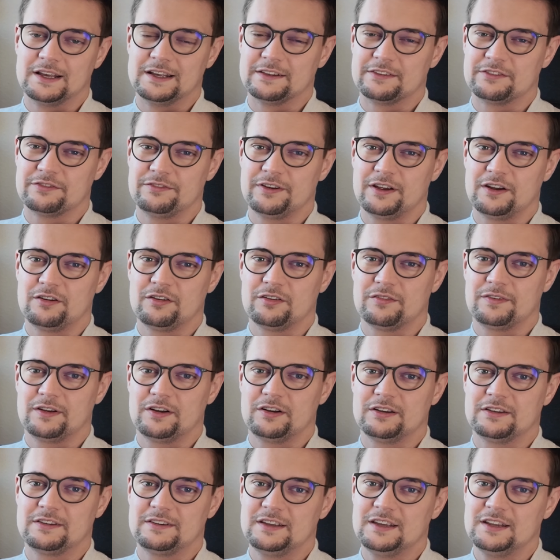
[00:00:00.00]
It's
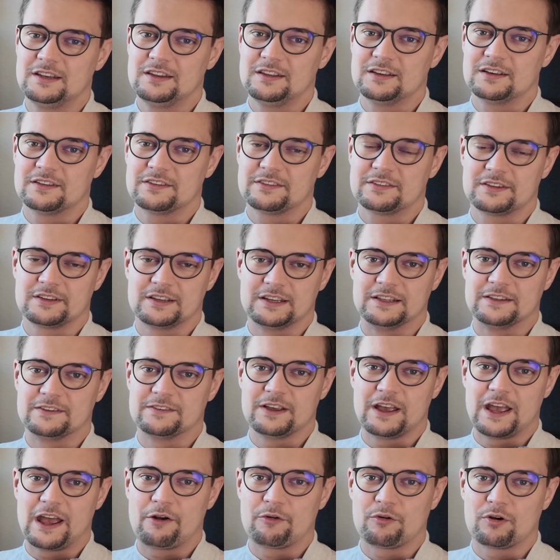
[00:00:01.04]
very tedious, it's
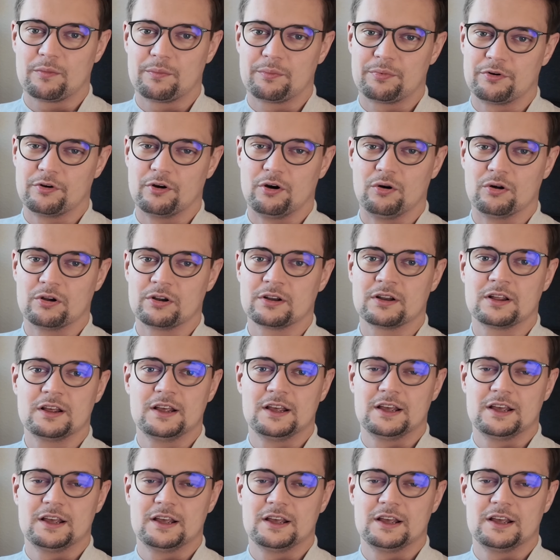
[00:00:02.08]
error prone,